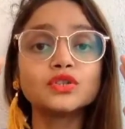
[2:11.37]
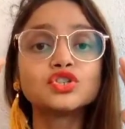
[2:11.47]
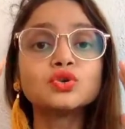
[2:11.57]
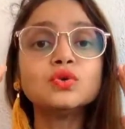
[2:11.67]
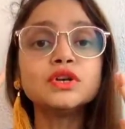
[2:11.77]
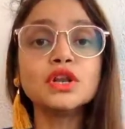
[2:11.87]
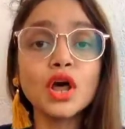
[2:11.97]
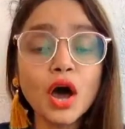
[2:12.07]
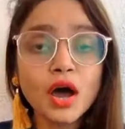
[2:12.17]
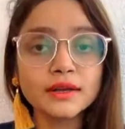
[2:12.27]
do
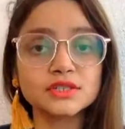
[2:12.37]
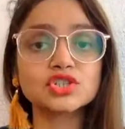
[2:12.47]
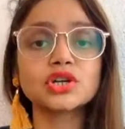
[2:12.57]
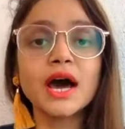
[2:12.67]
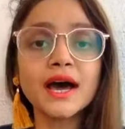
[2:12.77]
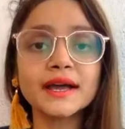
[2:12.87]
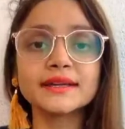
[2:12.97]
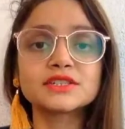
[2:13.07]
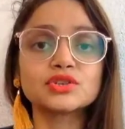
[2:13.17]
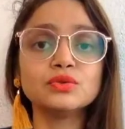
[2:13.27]
not
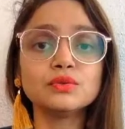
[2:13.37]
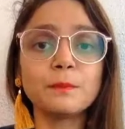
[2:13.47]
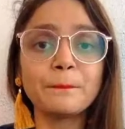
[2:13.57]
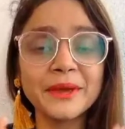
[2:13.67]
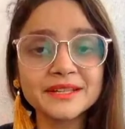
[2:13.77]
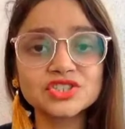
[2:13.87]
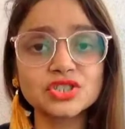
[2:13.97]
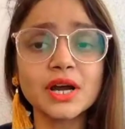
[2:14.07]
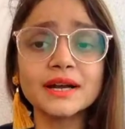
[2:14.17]
try to pitch,